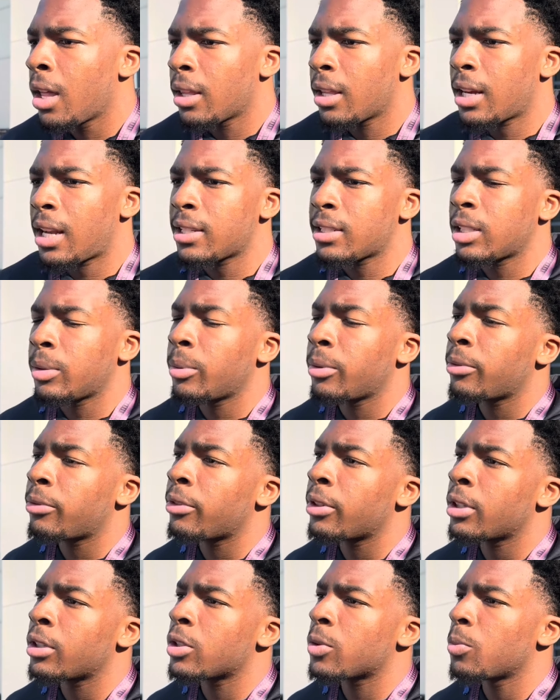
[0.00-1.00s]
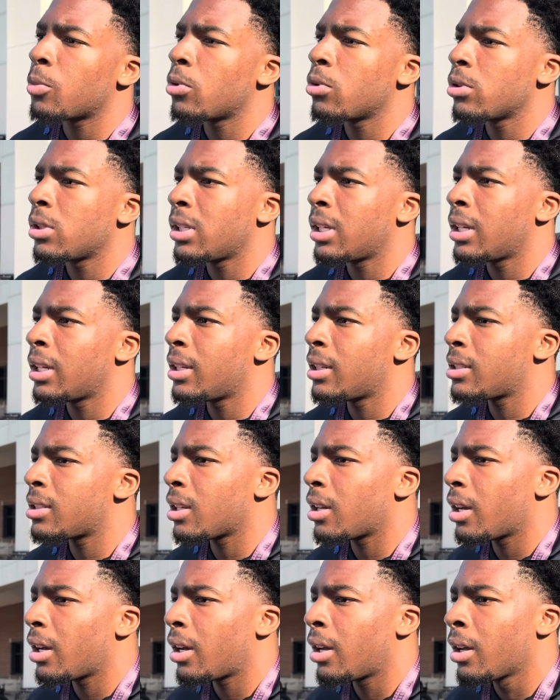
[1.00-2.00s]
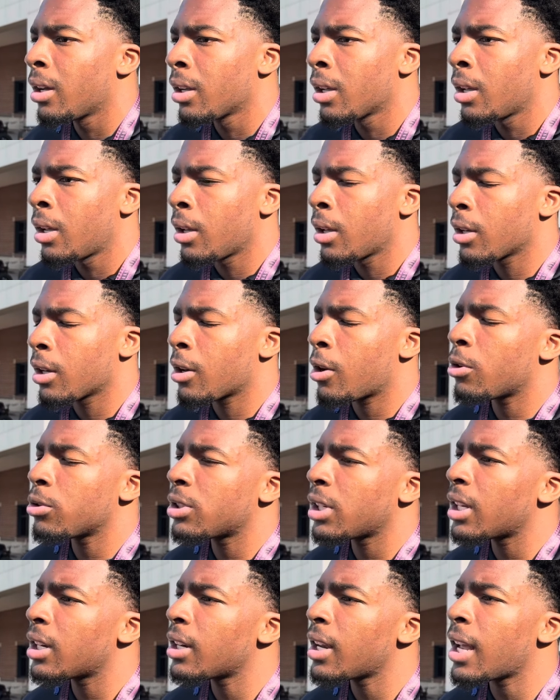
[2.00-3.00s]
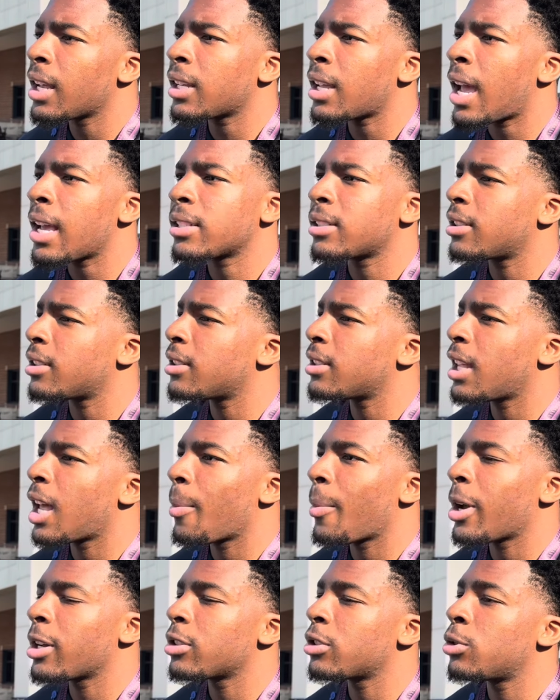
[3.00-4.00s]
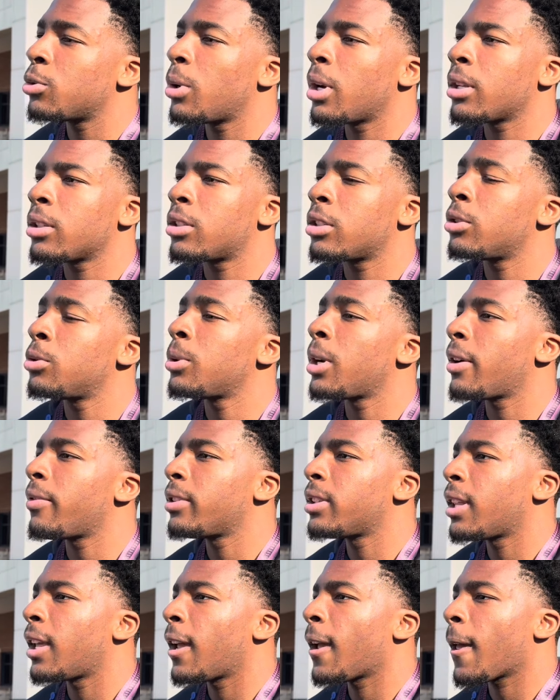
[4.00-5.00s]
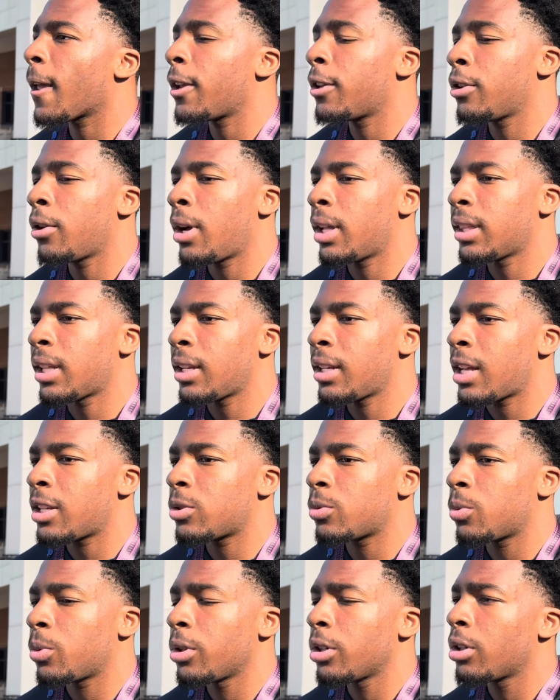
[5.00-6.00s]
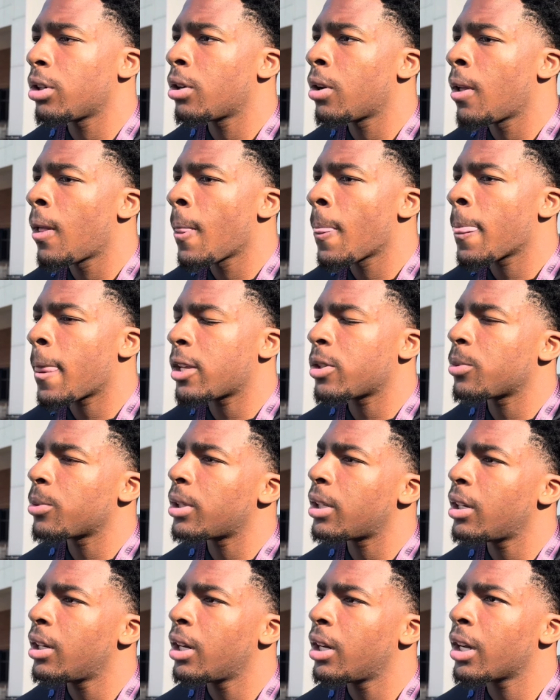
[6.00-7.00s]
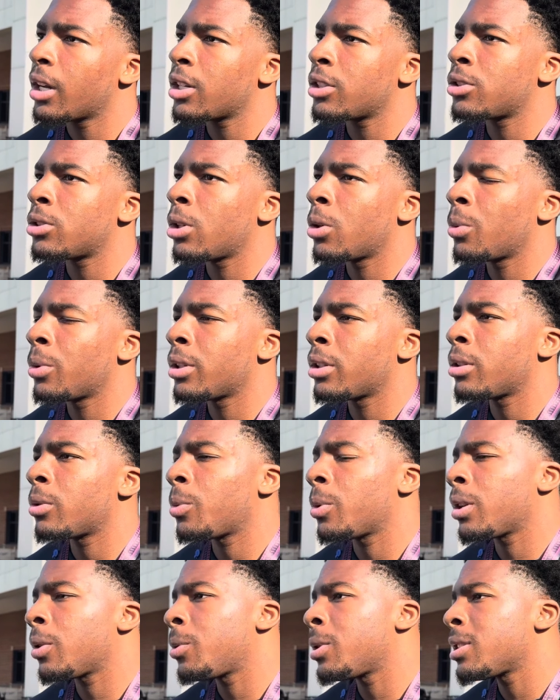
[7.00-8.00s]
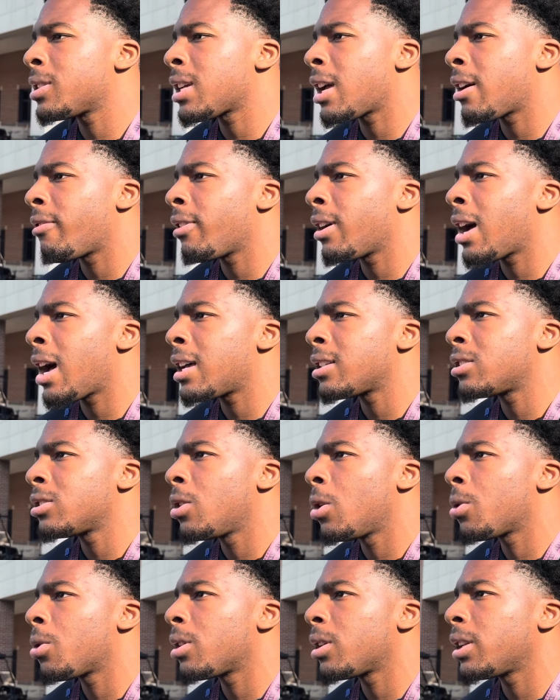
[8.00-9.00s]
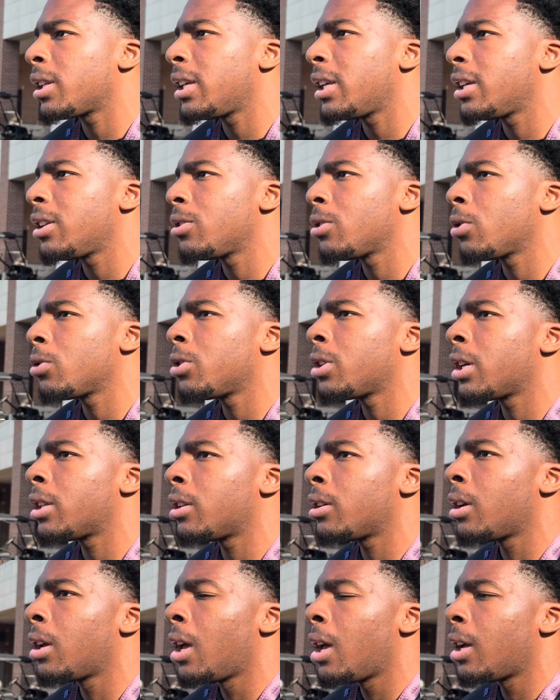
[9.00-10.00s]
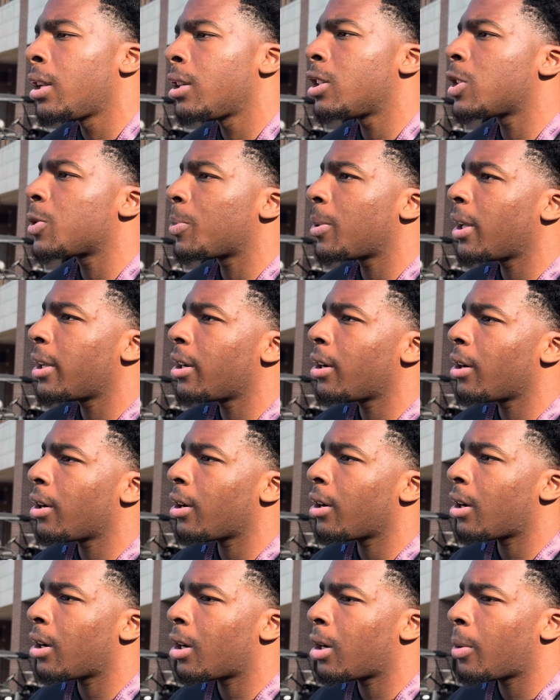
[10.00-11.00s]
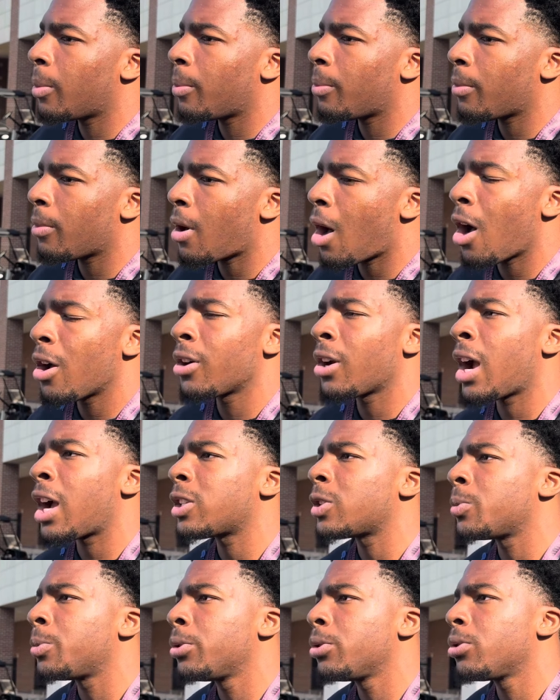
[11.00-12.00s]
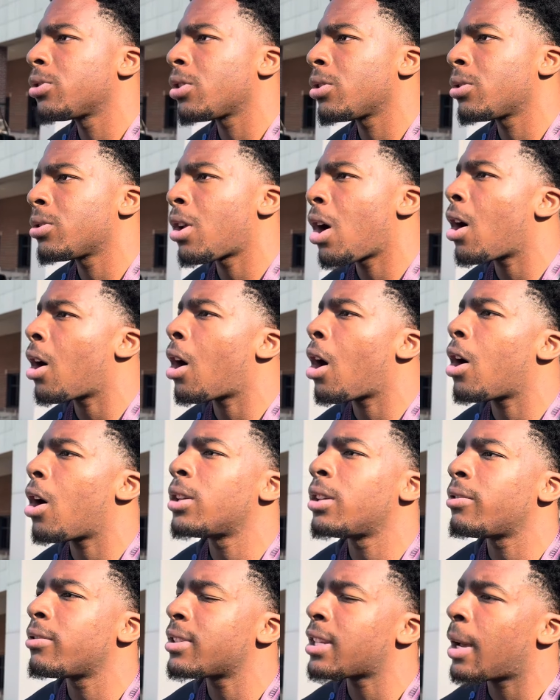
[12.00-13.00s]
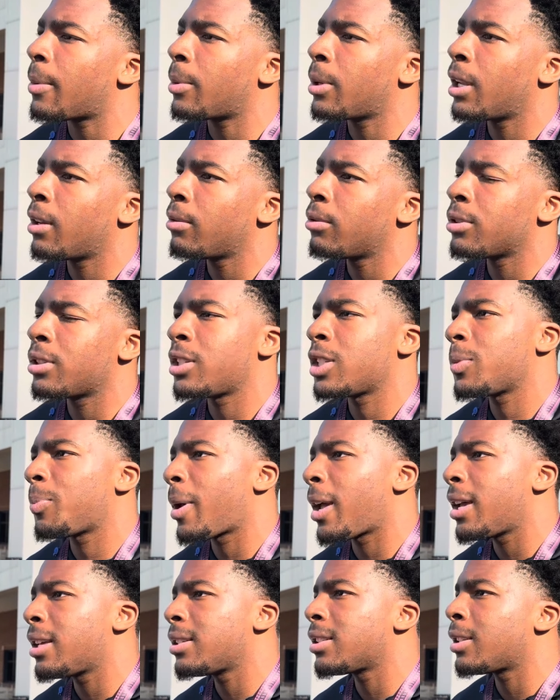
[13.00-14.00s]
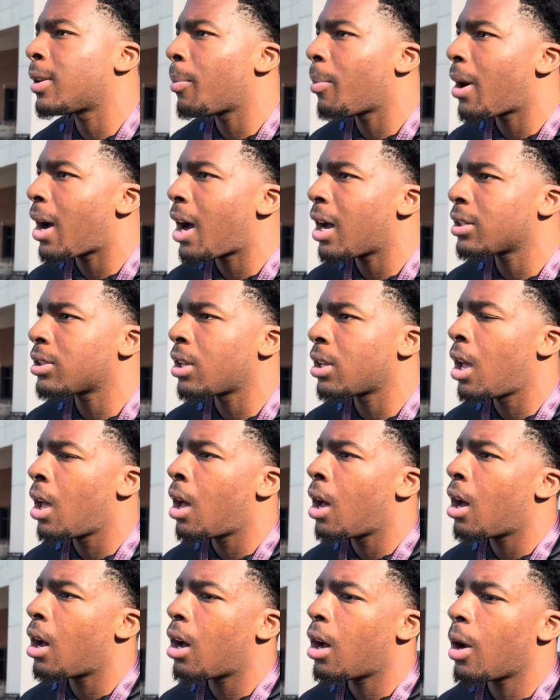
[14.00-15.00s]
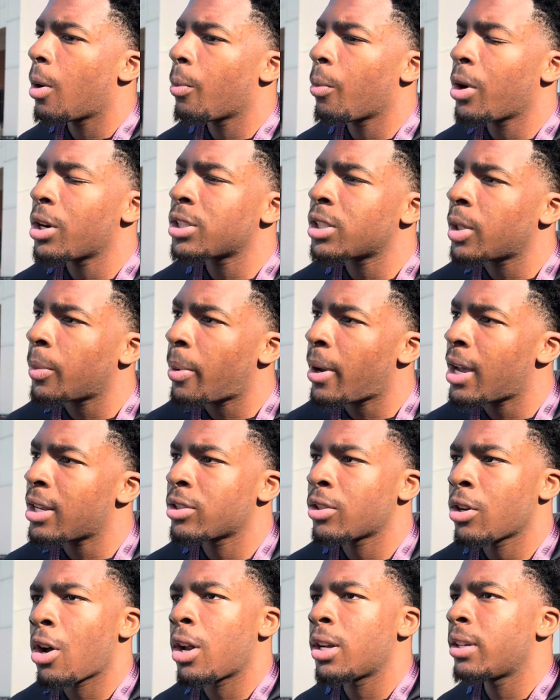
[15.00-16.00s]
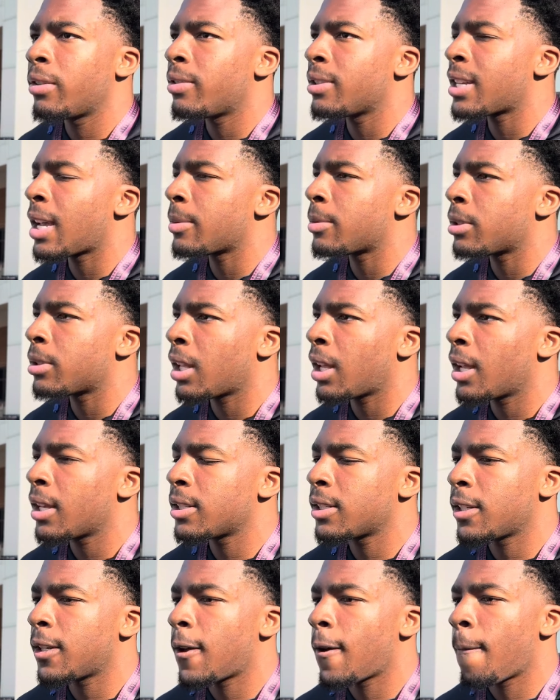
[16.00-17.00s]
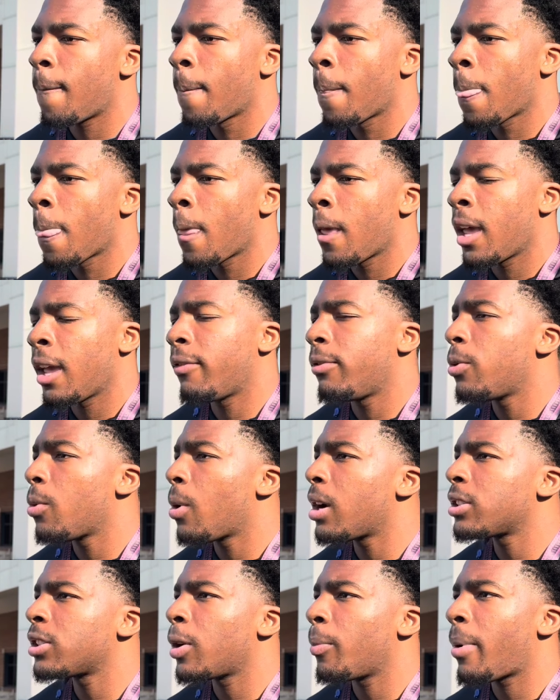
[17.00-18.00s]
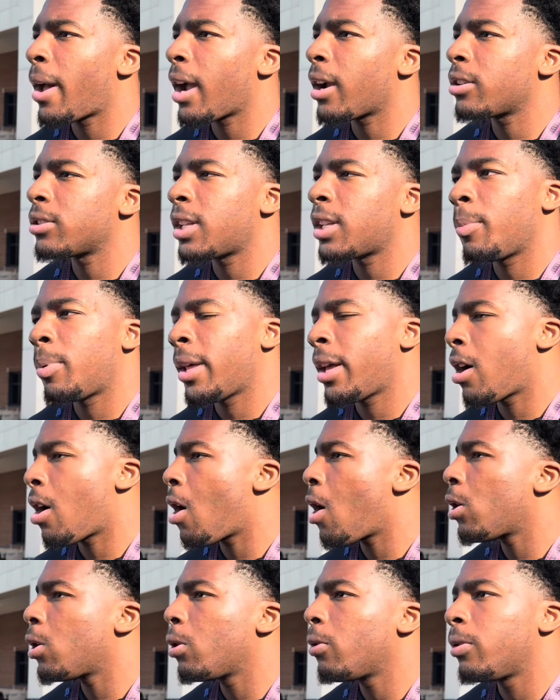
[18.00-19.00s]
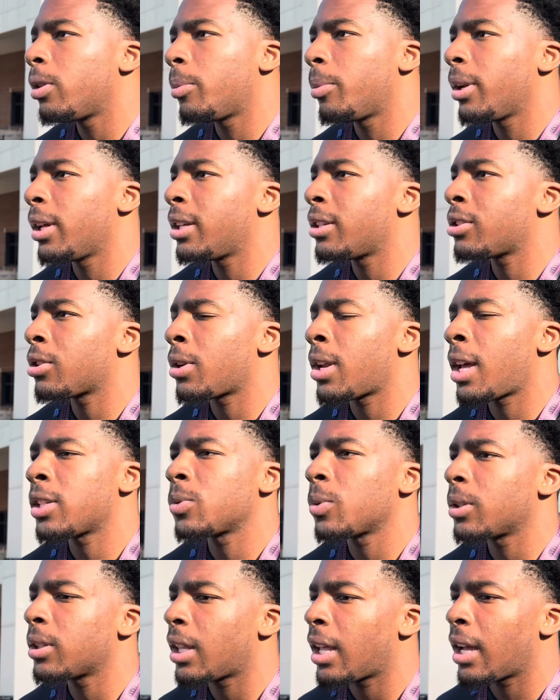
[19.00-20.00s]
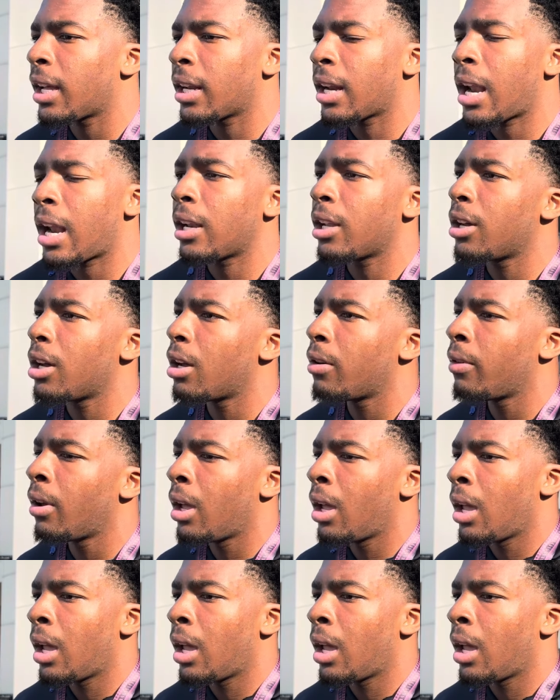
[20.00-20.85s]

that I see me fitting smoothly in is uh, Coach Shannon asks his linebackers to do, to do everything. And, you know, I think that's real. That's really good because you know when, when, when it's time for guys to go to the league, you know you get to display your um, all your attributes on all different type of levels in space, in the box, um, rushing the passer, all different types of things. And um, if you watch their backers, they play all over the place. So that's one thing that I love.